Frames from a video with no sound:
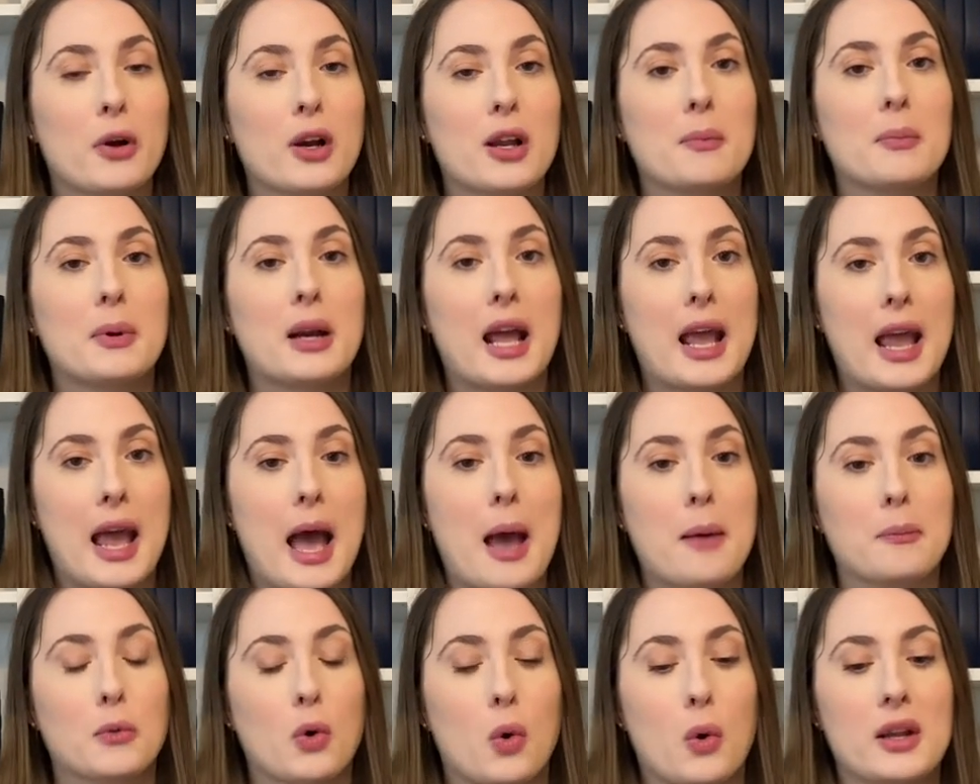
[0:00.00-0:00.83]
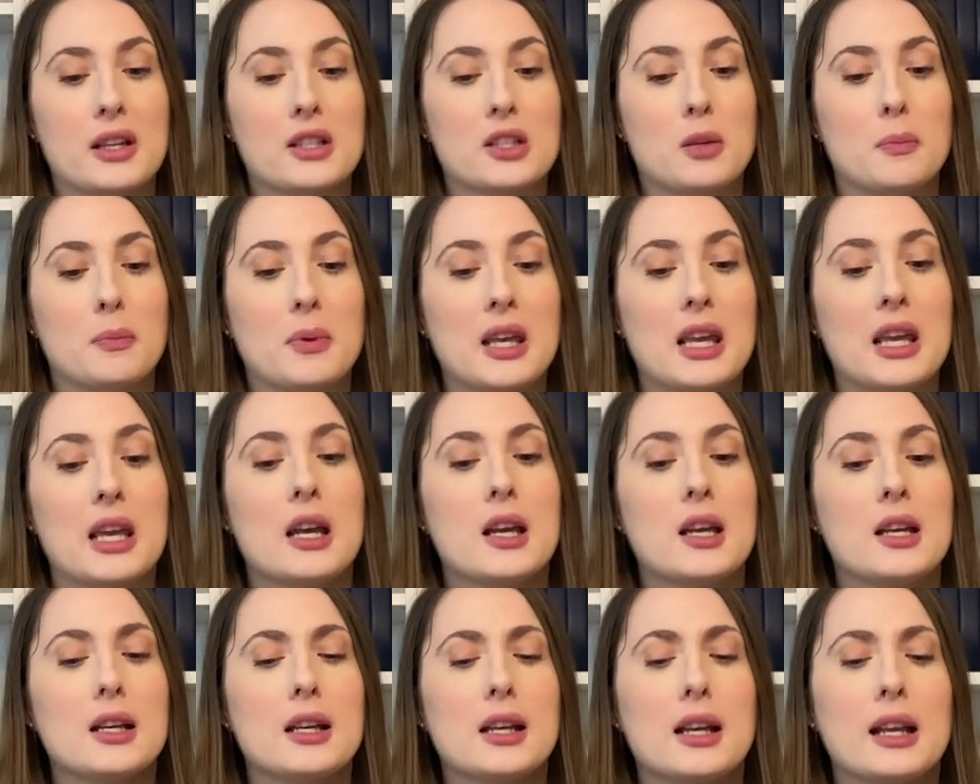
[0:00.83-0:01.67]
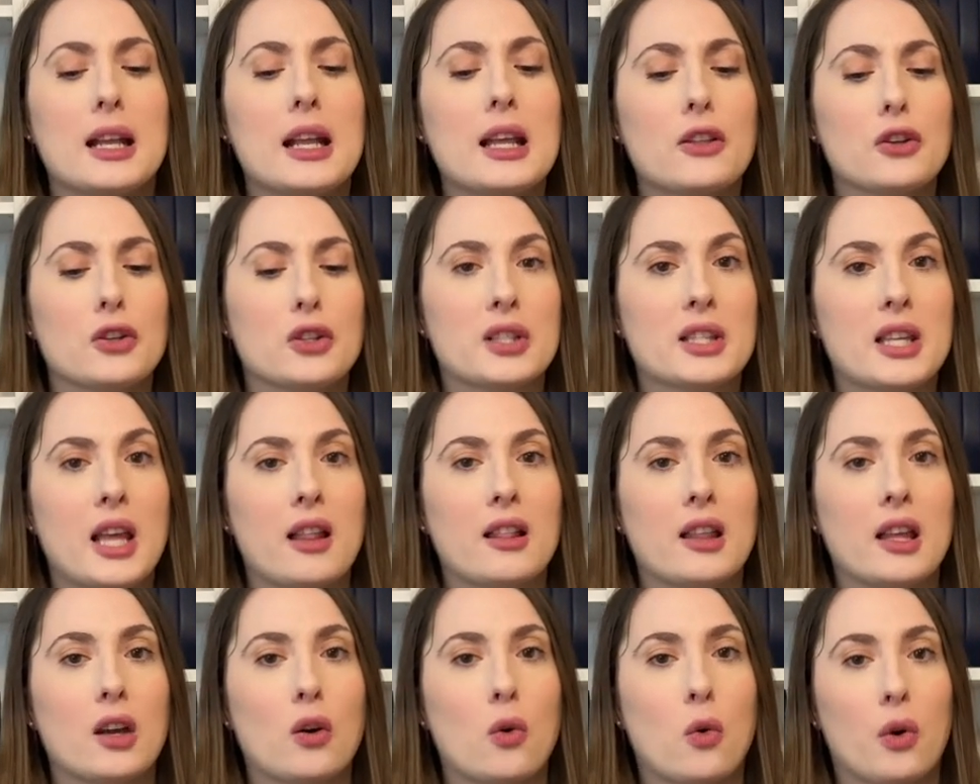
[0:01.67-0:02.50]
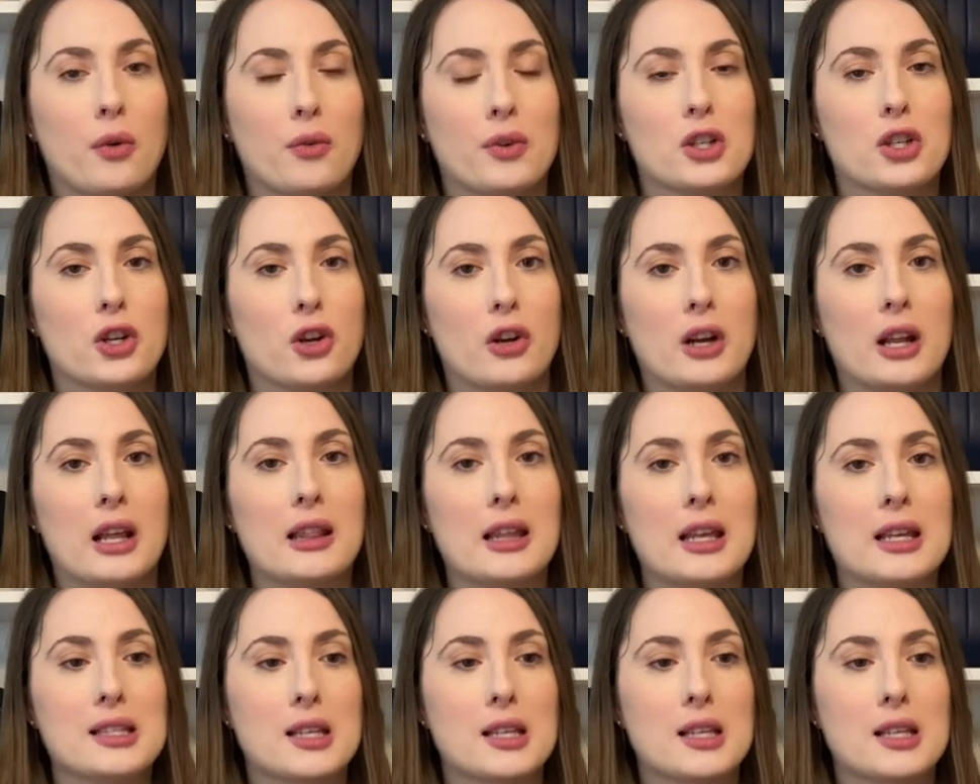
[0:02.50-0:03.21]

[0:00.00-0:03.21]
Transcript: but I am going to be either selling or returning these.